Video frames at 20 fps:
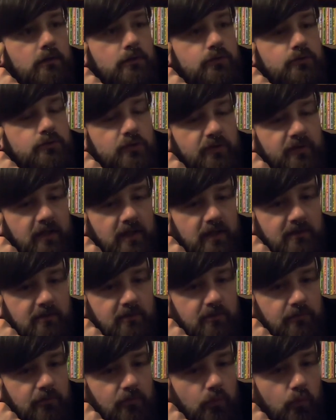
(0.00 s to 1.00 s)
just kind
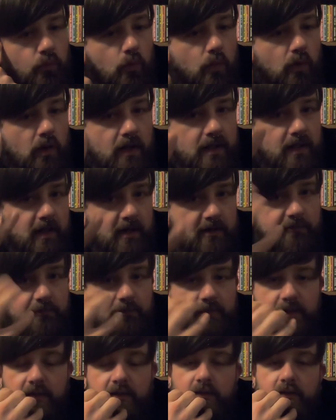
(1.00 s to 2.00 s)
of what I've
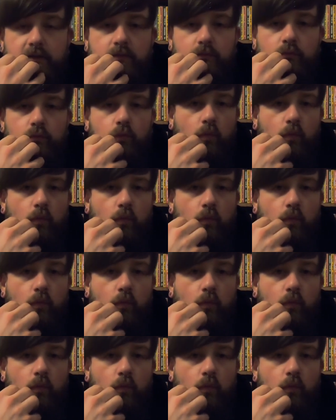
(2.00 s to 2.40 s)
been